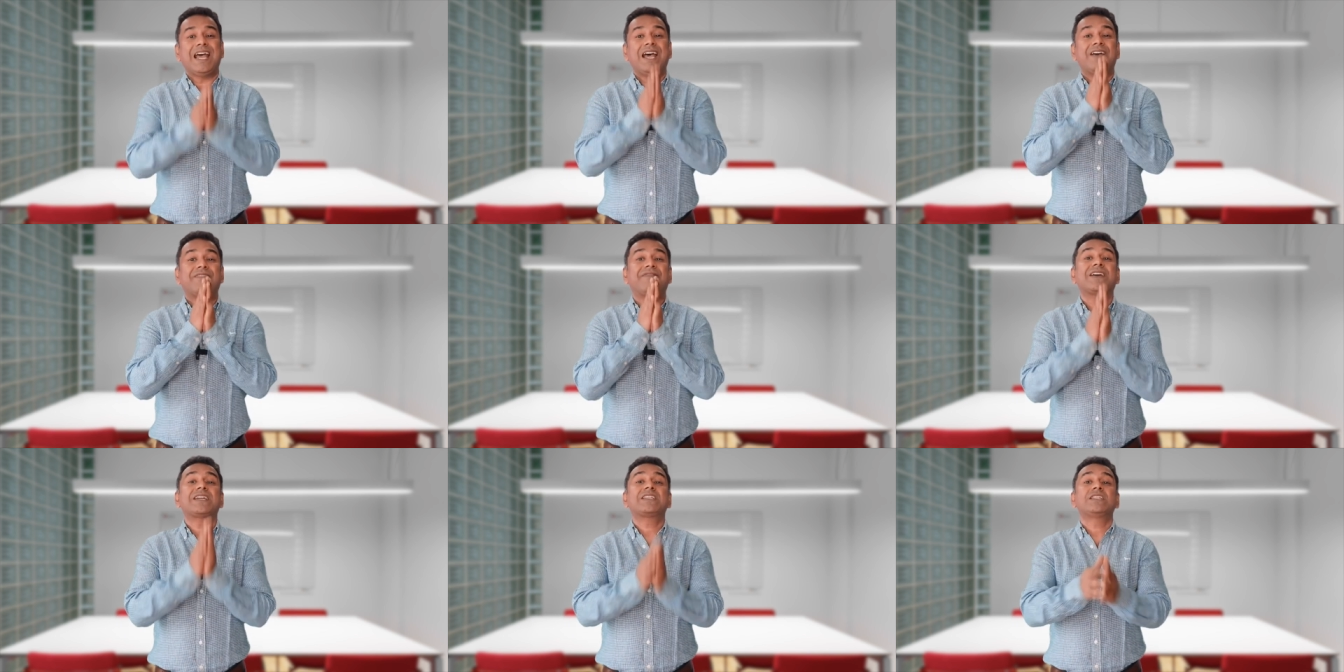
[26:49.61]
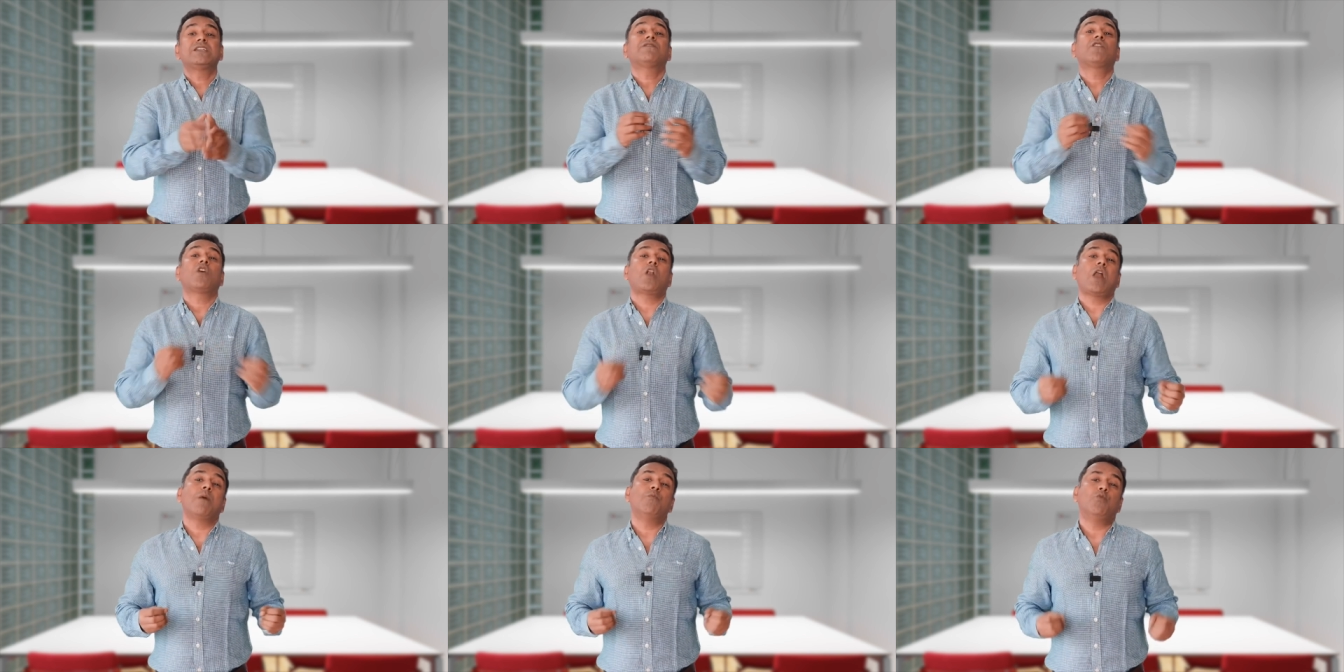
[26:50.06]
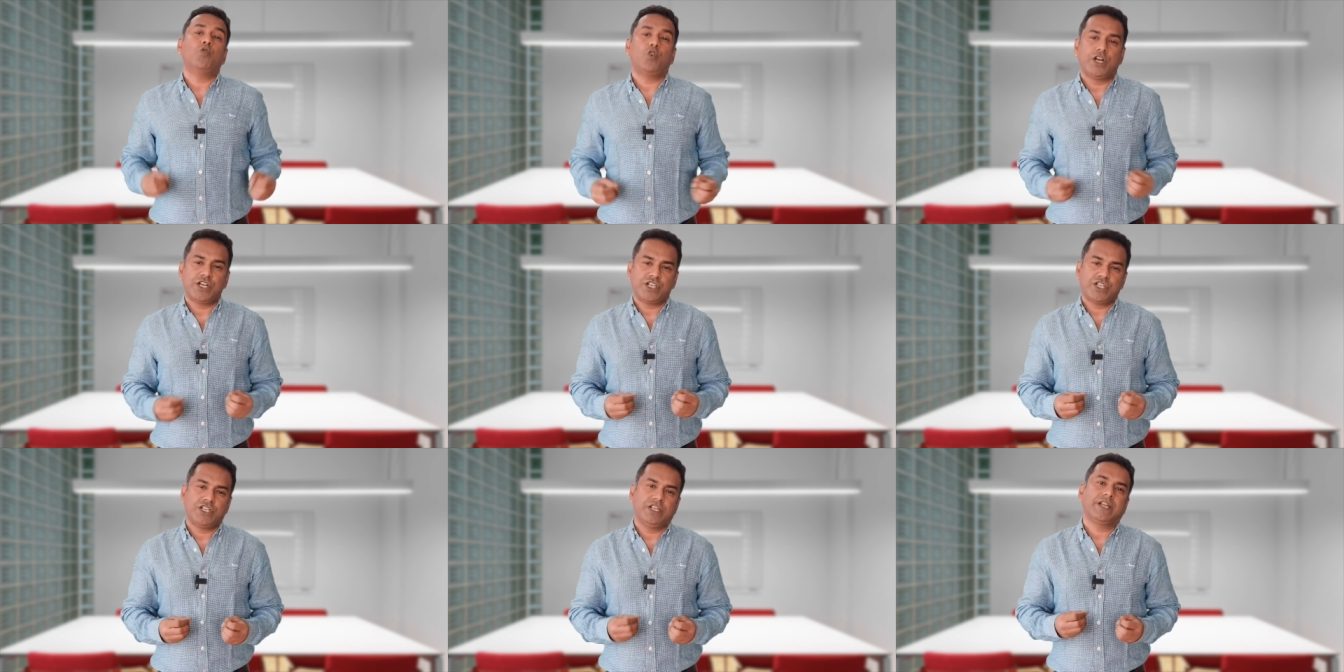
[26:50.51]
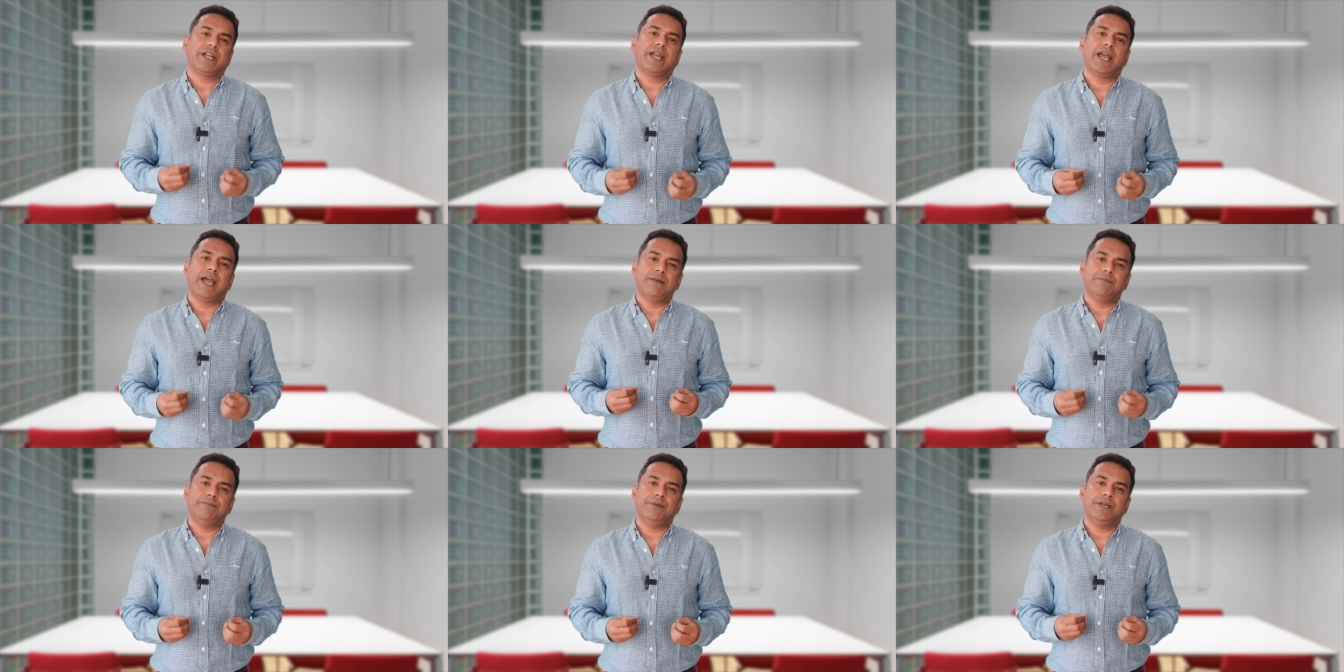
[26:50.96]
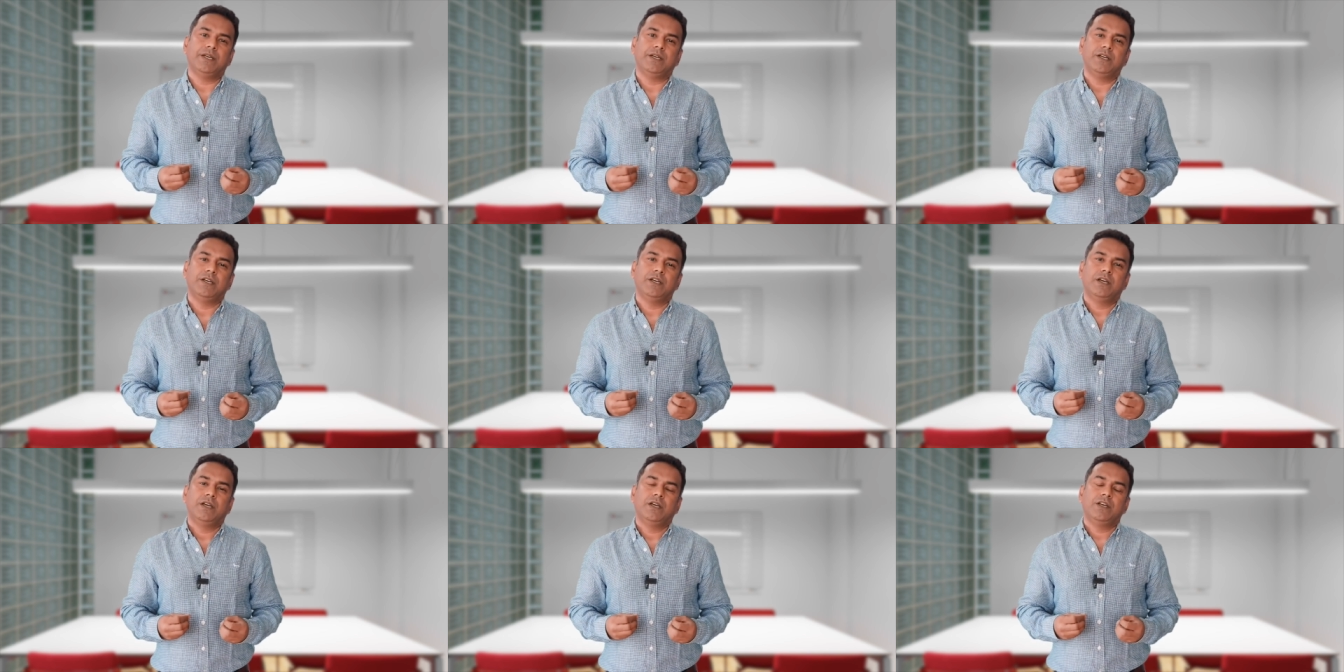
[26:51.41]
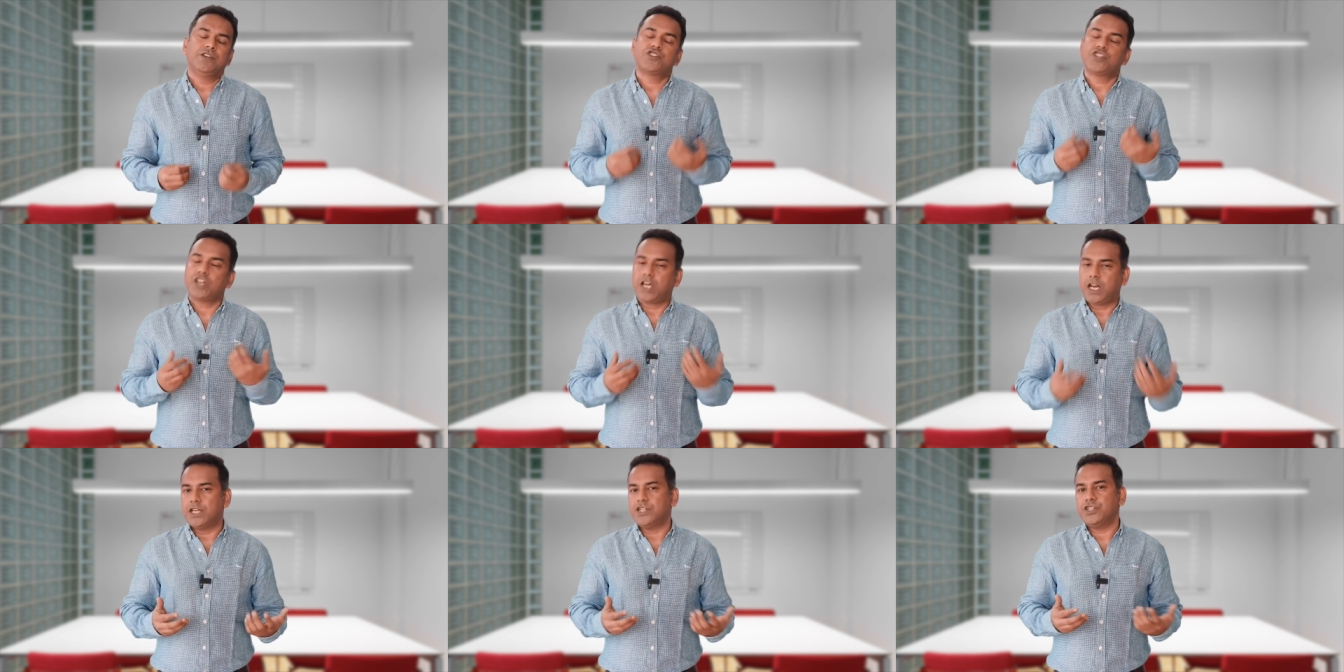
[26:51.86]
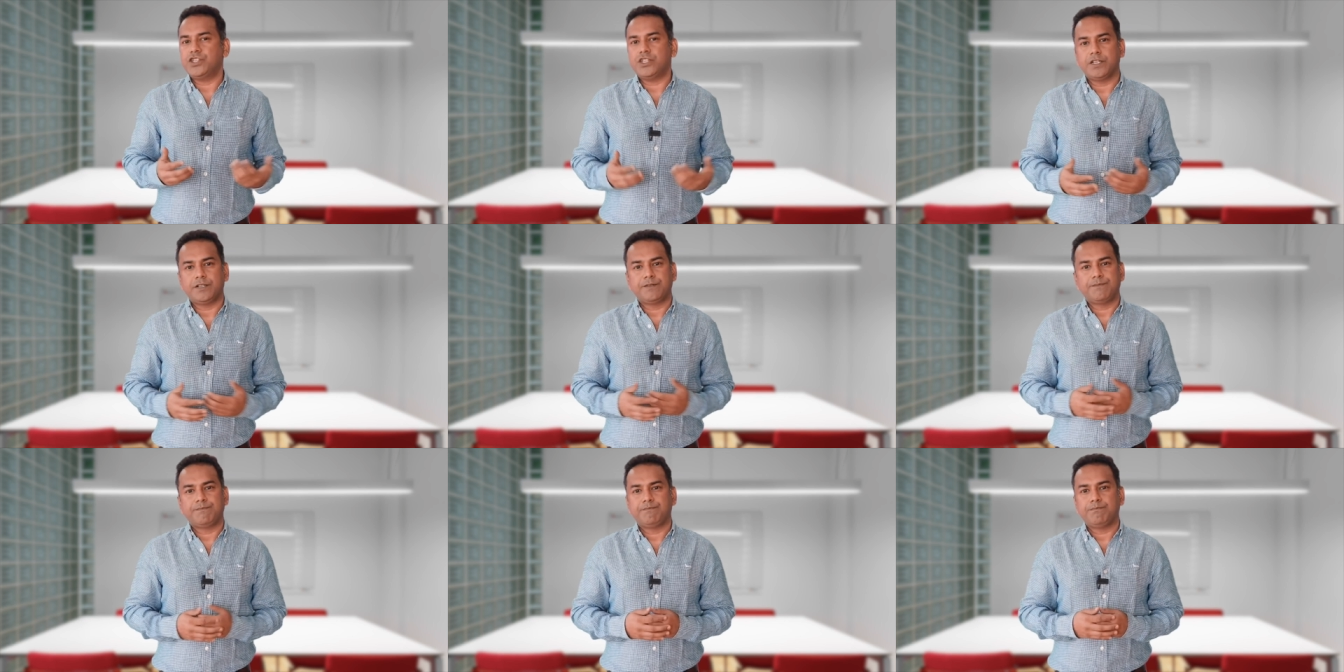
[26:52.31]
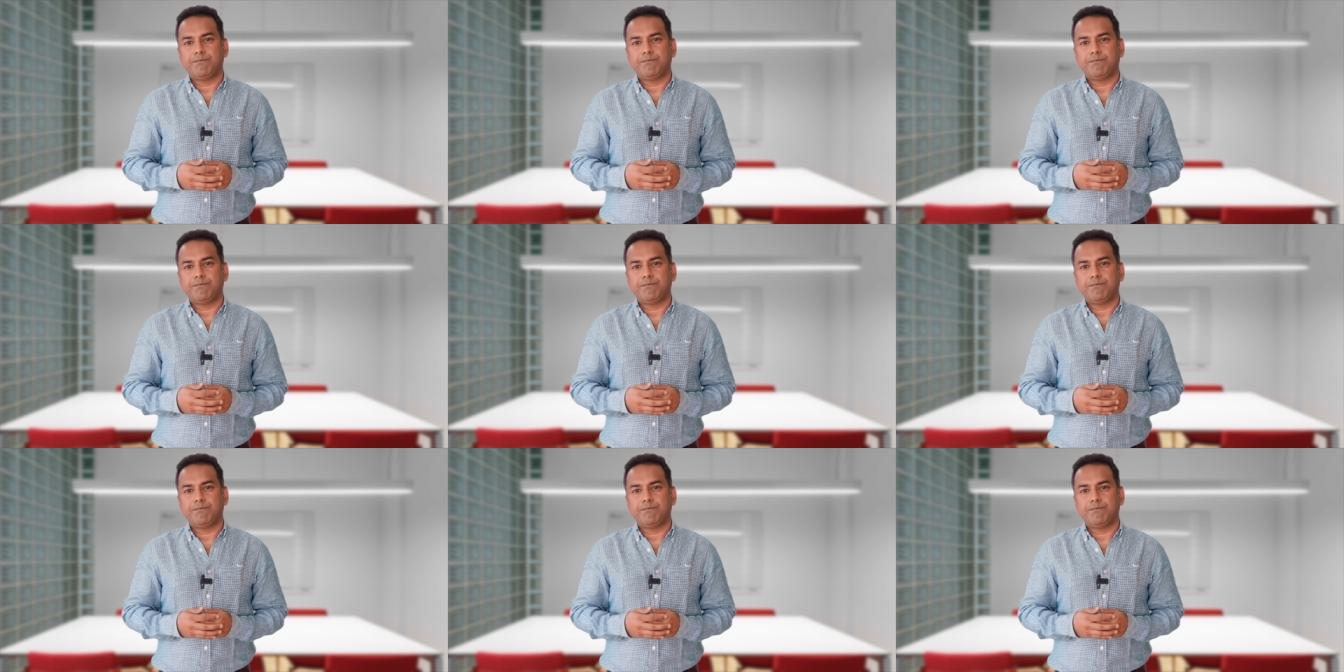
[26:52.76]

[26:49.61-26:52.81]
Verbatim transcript: effective collaboration can be challenging,